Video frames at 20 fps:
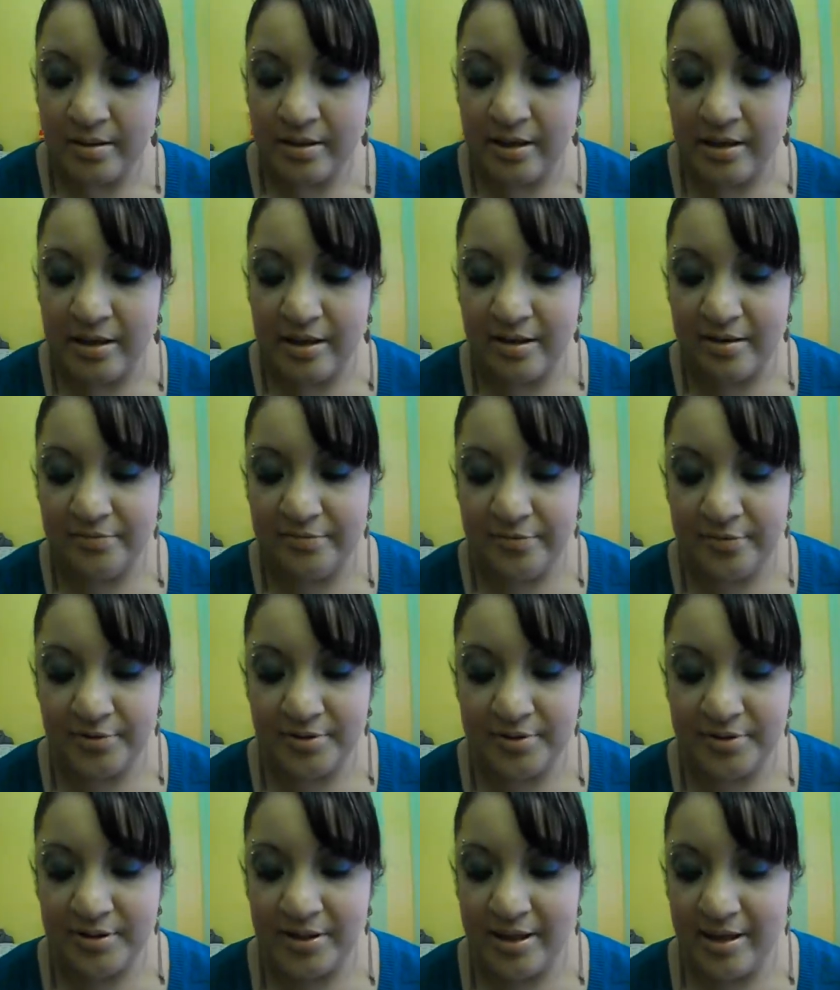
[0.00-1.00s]
You get a
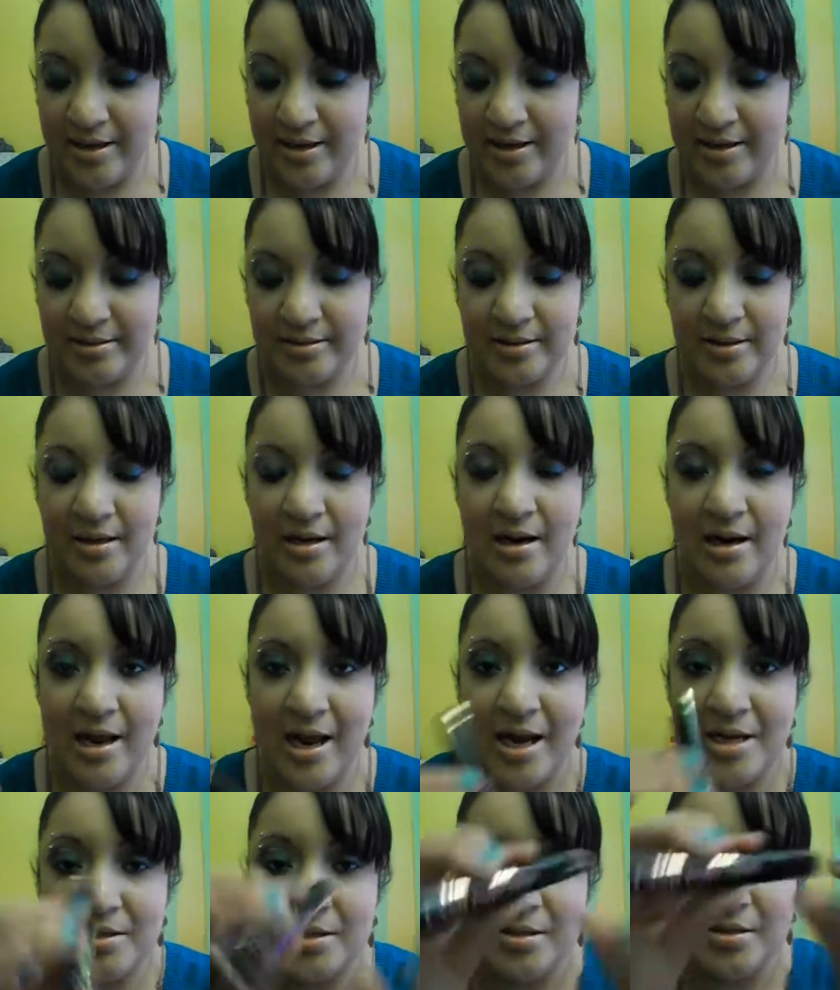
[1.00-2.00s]
full-size
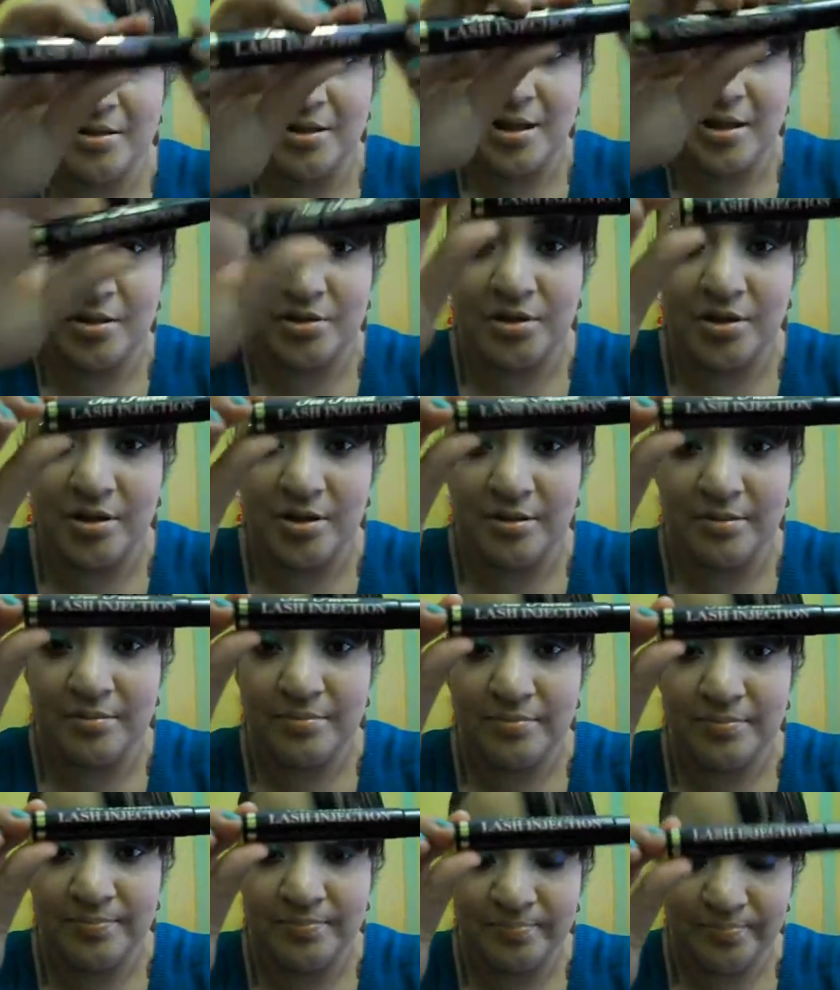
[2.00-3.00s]
lash injection.
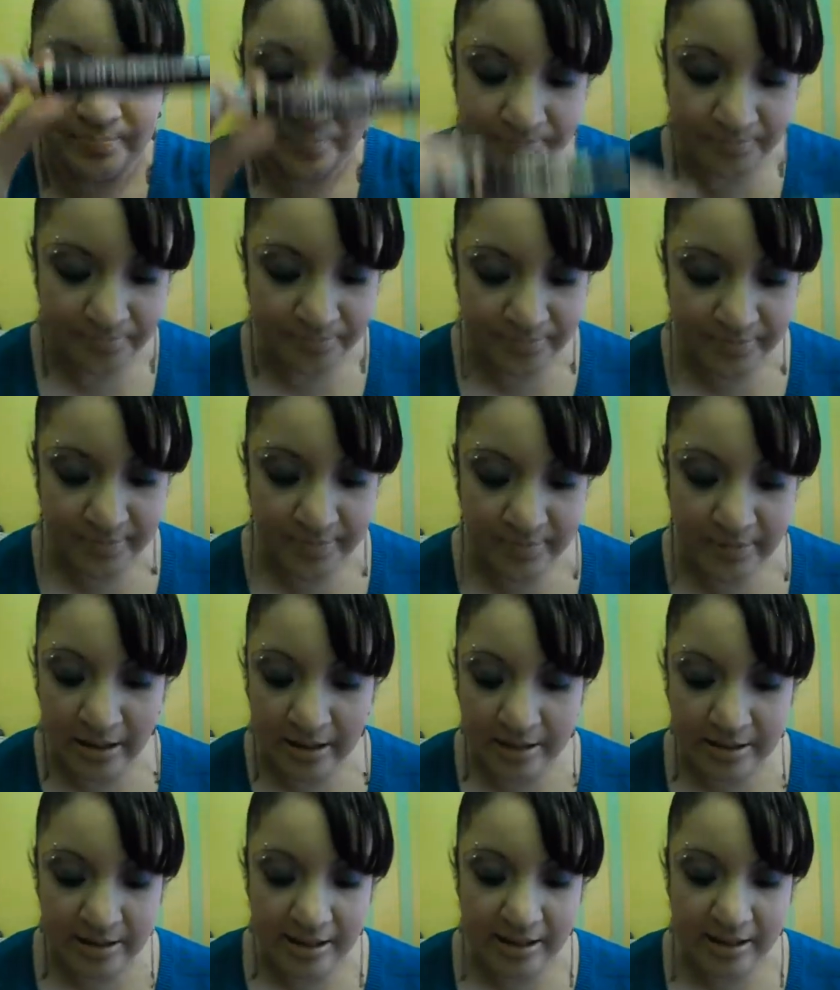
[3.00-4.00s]

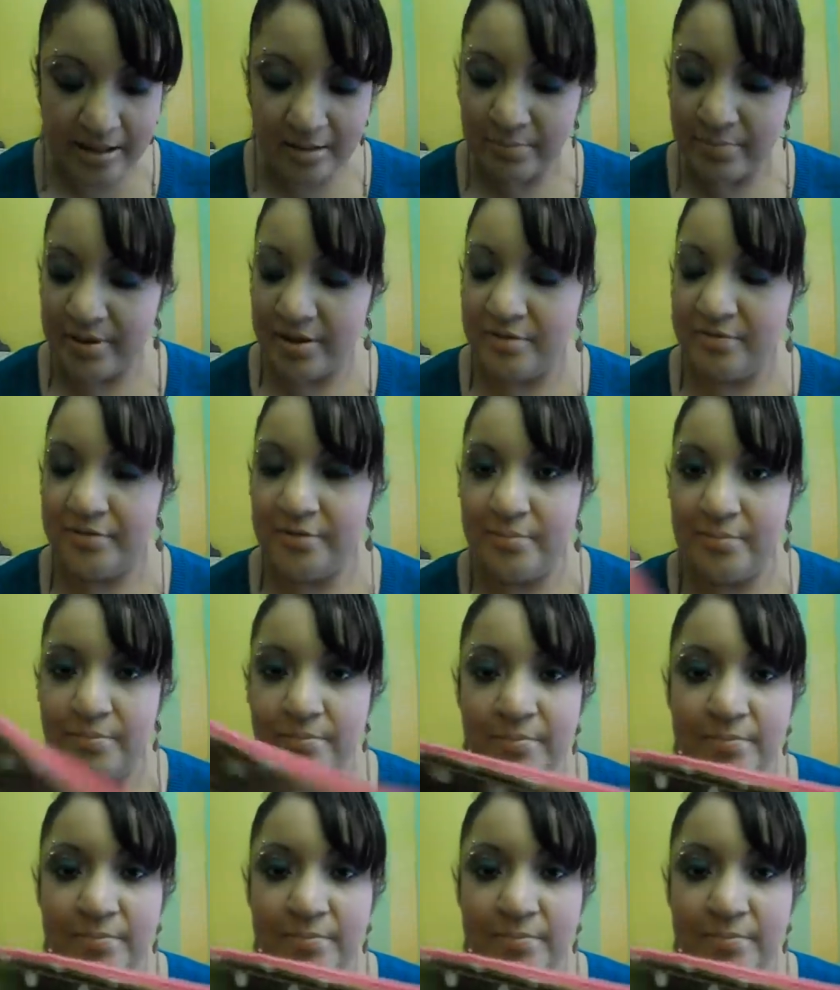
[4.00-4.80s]
You get a beautiful